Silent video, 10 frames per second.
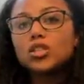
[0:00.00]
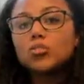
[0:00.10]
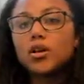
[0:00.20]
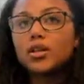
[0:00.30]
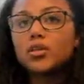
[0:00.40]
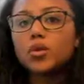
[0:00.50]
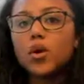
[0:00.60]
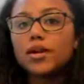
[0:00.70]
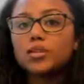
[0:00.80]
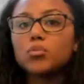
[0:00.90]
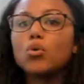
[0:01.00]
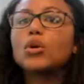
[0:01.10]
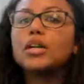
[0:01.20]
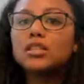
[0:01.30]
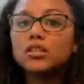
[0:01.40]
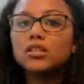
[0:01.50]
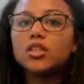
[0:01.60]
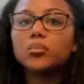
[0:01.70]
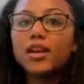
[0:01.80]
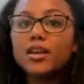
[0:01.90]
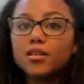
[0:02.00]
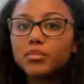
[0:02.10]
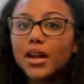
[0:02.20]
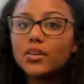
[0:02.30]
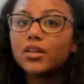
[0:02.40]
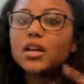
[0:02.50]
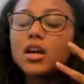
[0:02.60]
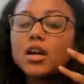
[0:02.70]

your body requires more insulin to break them down.